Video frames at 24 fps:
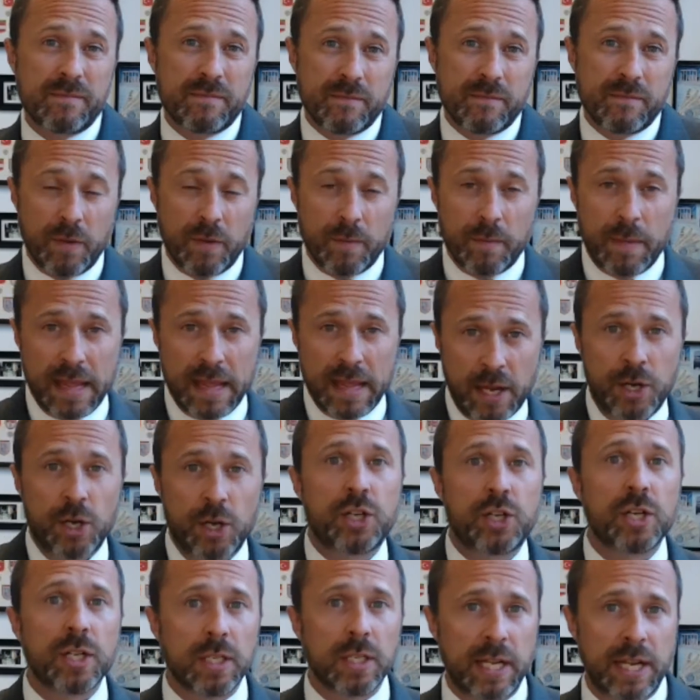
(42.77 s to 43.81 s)
from lender
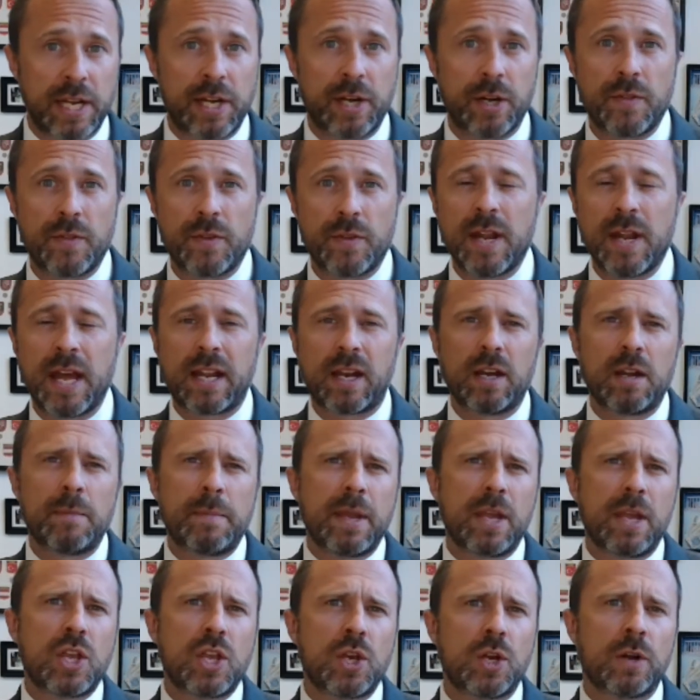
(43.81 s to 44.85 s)
to lender. They're not going to
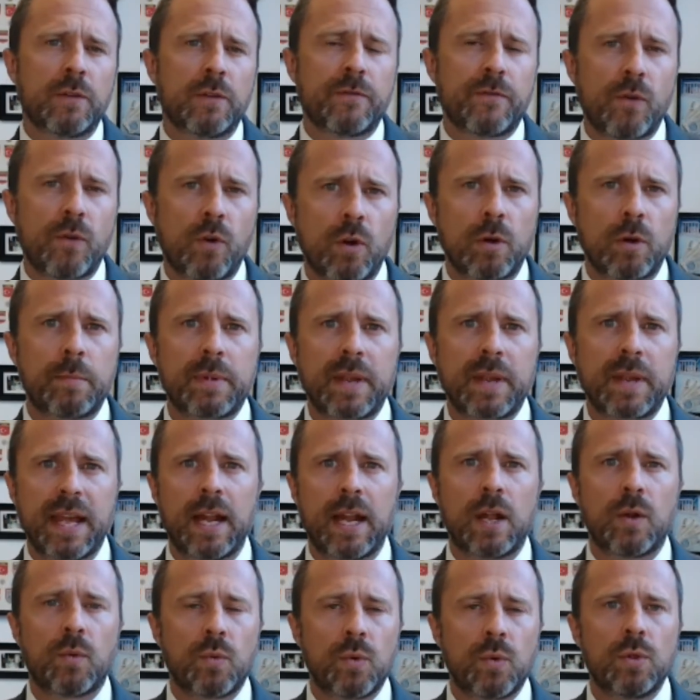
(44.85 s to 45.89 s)
be a uniform
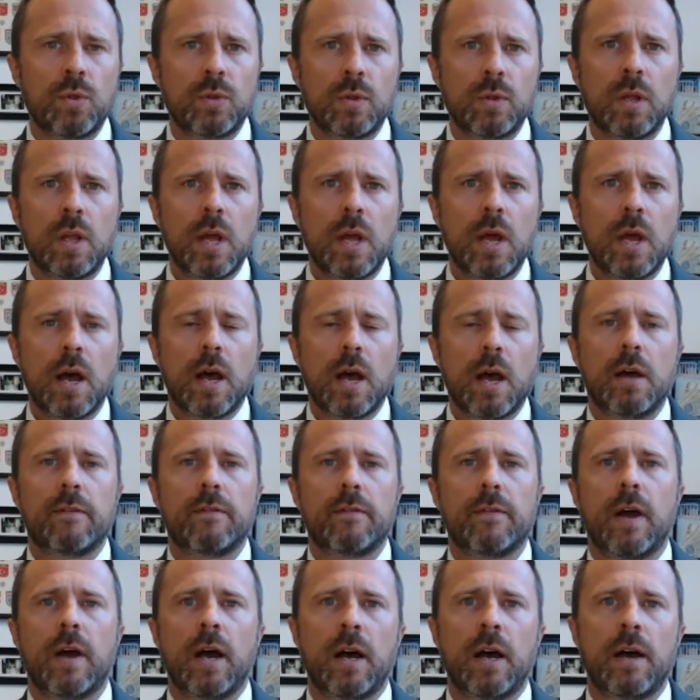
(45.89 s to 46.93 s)
kind of rule
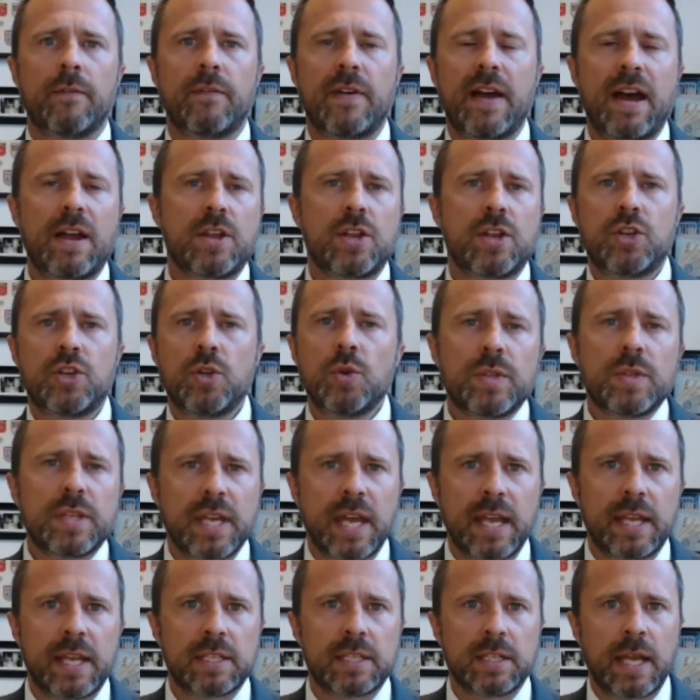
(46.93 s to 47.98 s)
of how you do
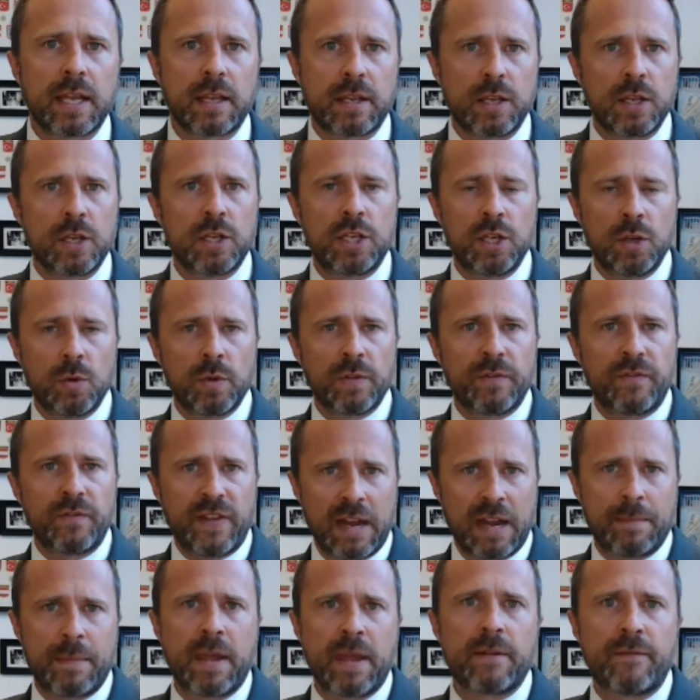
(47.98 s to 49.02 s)
things like you do with
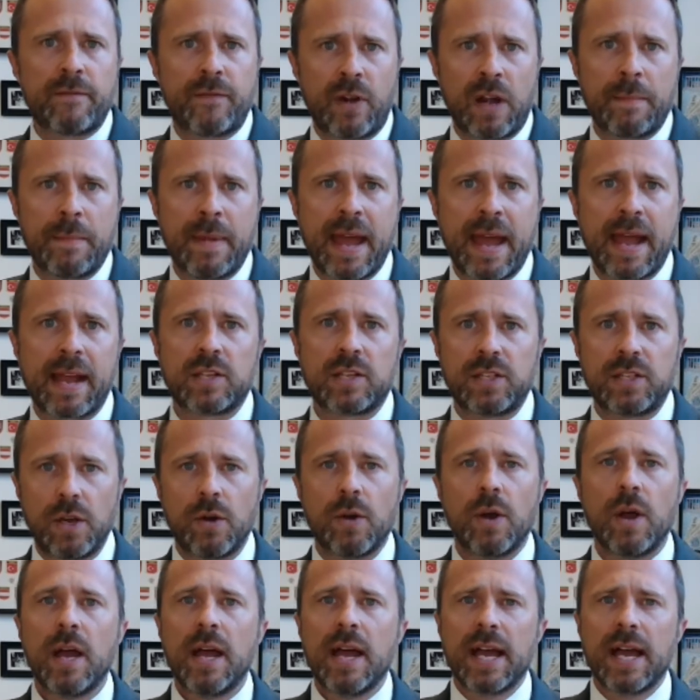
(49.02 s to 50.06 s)
Fannie Mae and Freddie Mac.
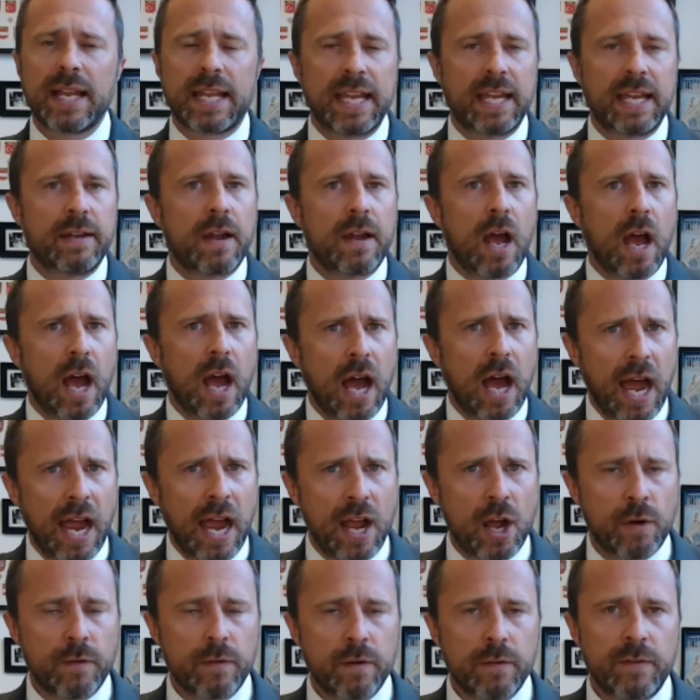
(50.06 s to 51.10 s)
So again,
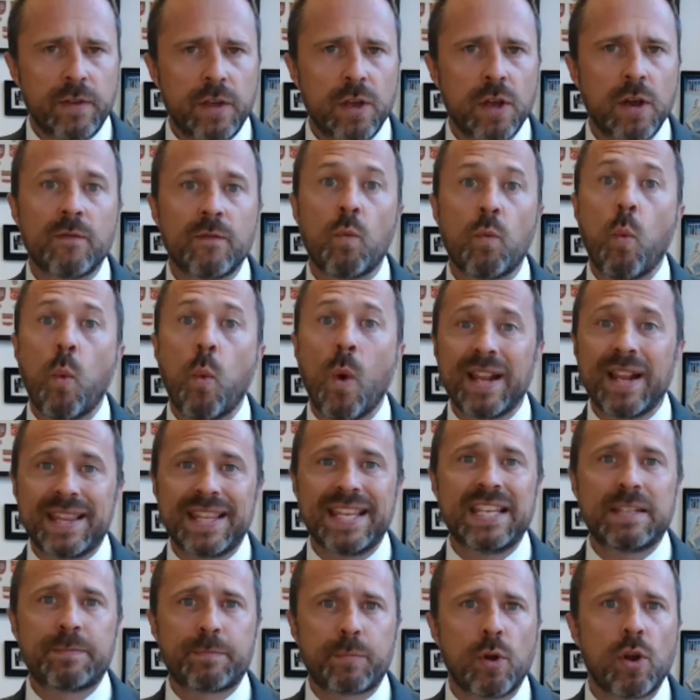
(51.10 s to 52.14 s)
high overview of what
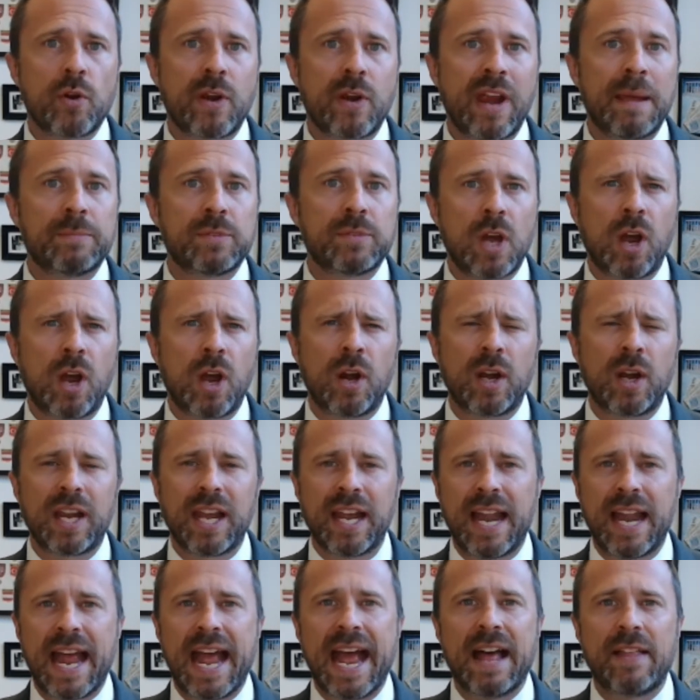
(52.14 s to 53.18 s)
these programs are,
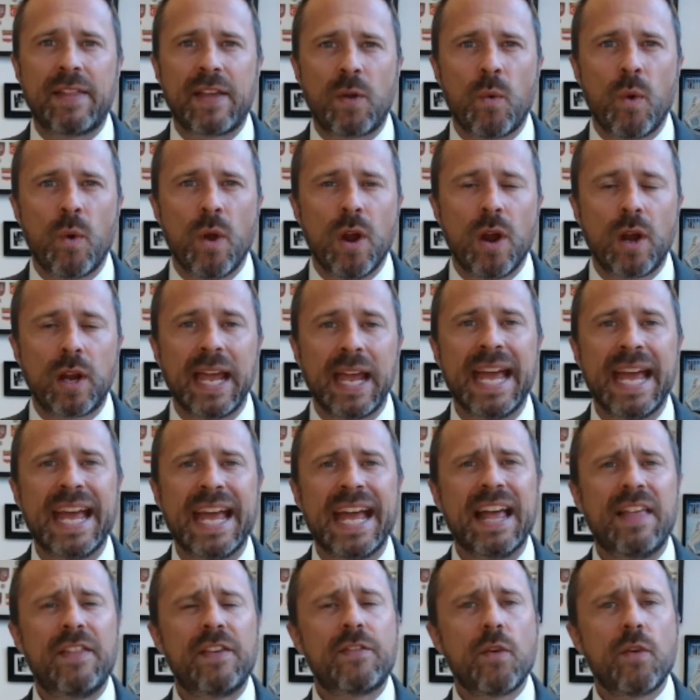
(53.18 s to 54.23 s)
kind of how they work.
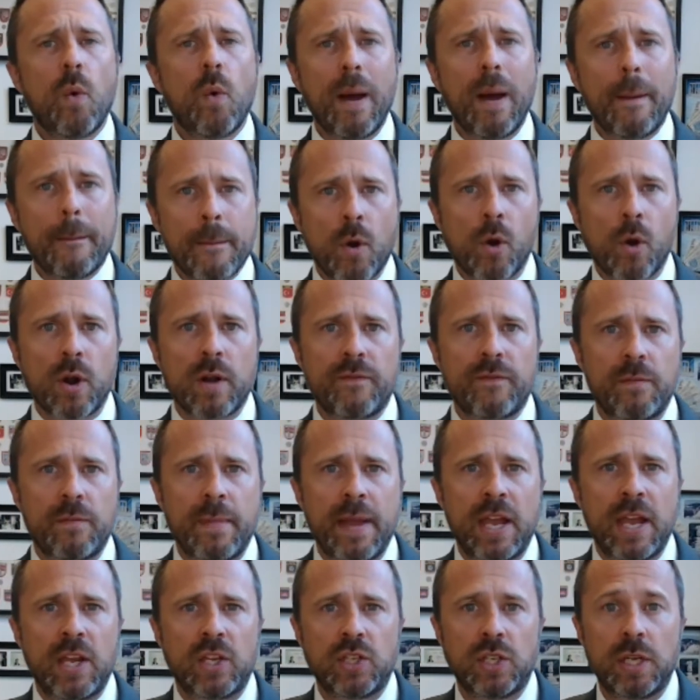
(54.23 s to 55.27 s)
And if you want more
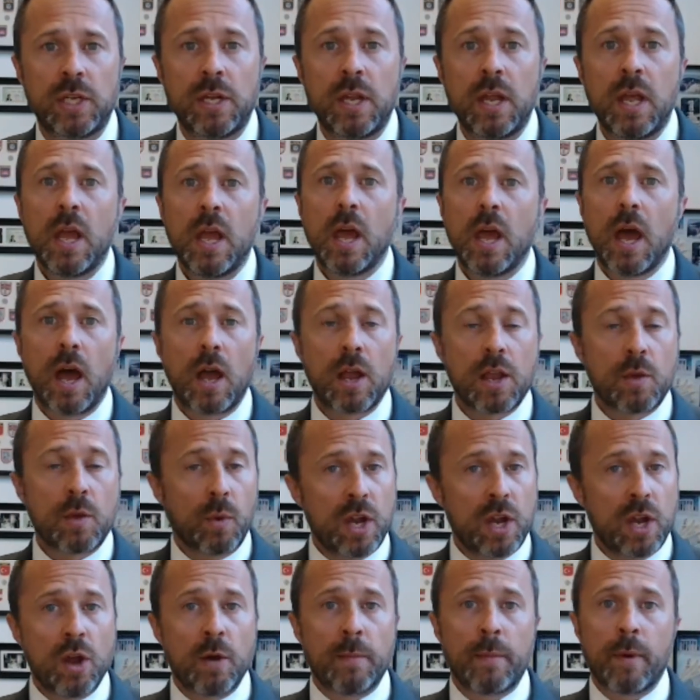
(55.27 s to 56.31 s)
information, you
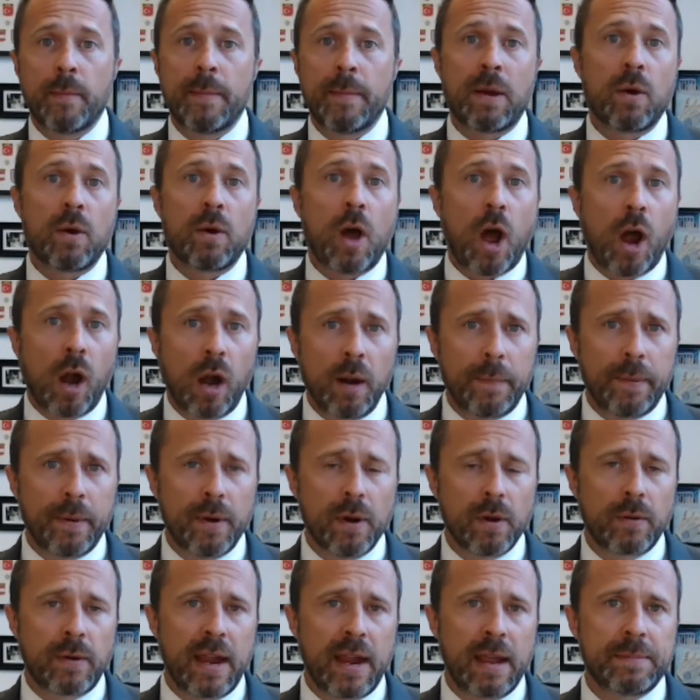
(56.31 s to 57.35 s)
want to know more about our
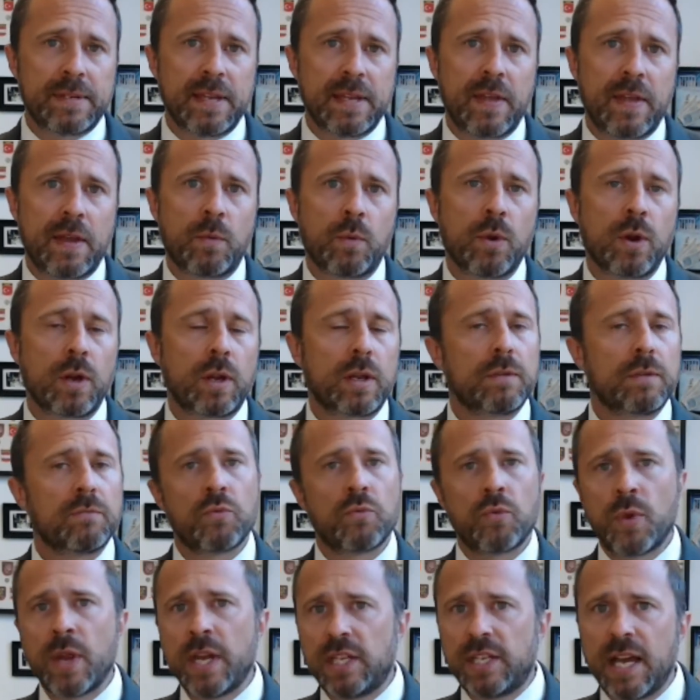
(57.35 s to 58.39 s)
programs, how they work,
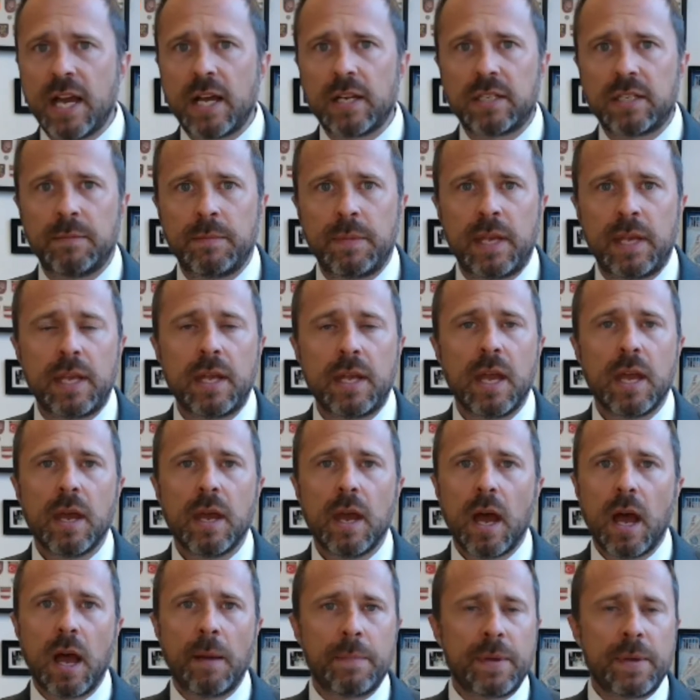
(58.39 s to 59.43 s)
reach out to me.
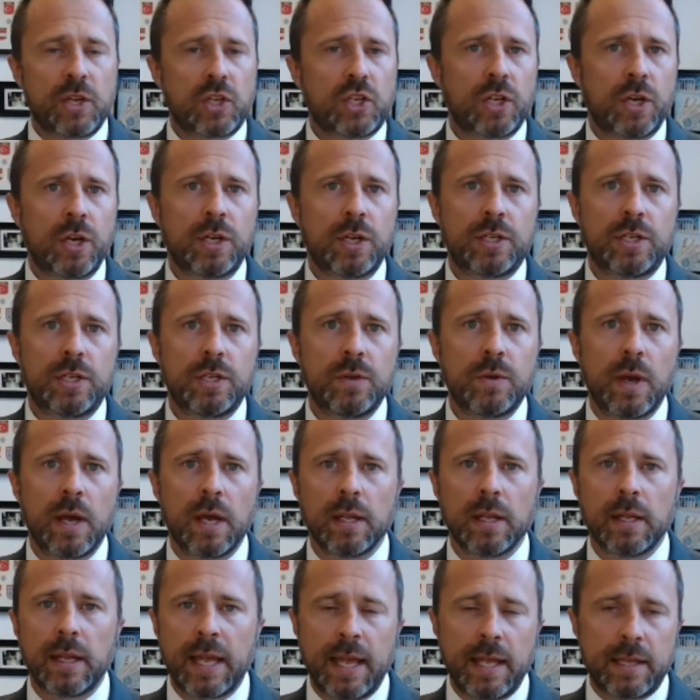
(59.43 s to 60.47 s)
Be sure
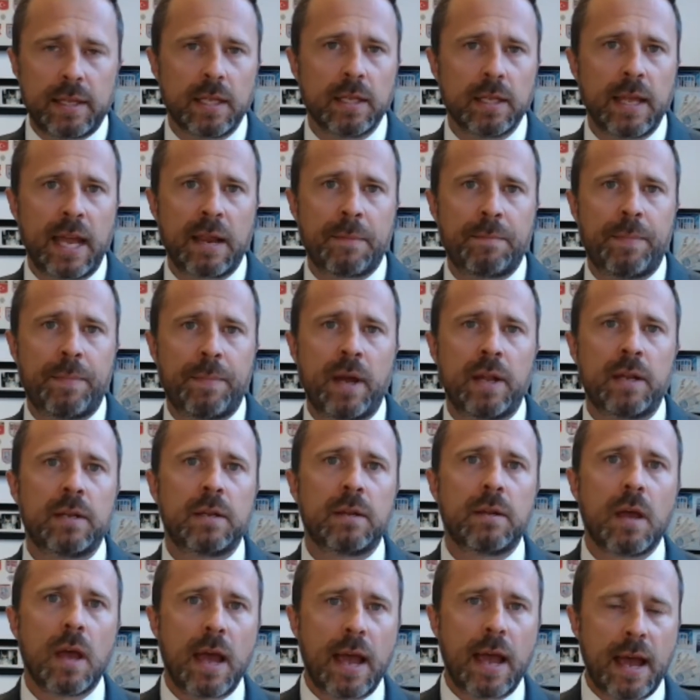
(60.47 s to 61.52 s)
to hit the like
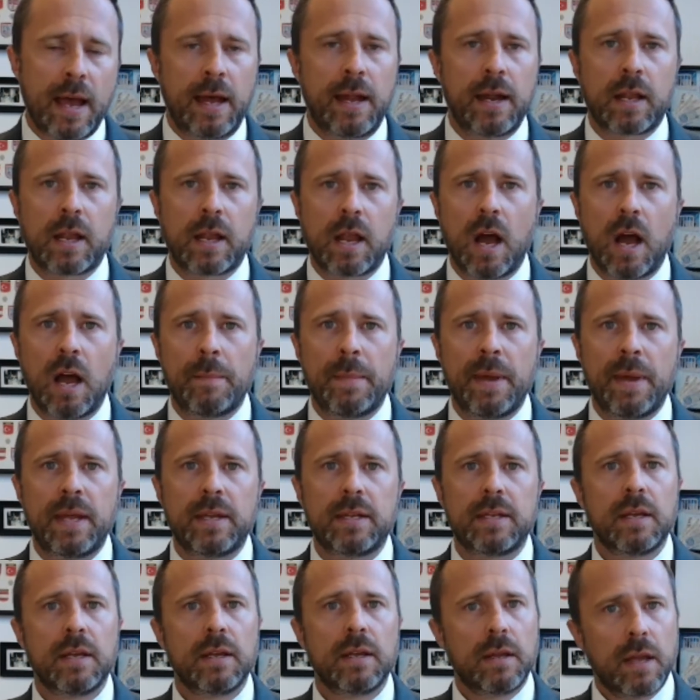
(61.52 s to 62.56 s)
button, add a
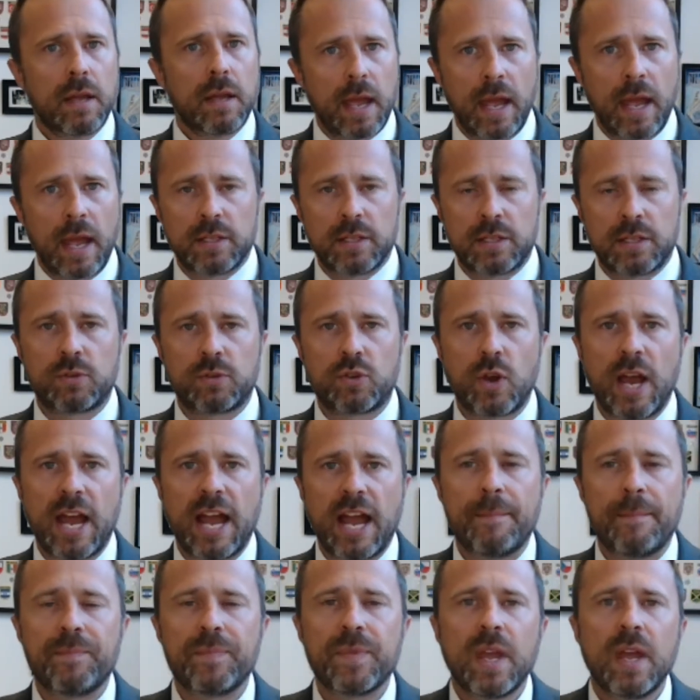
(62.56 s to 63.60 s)
comment, and subscribe.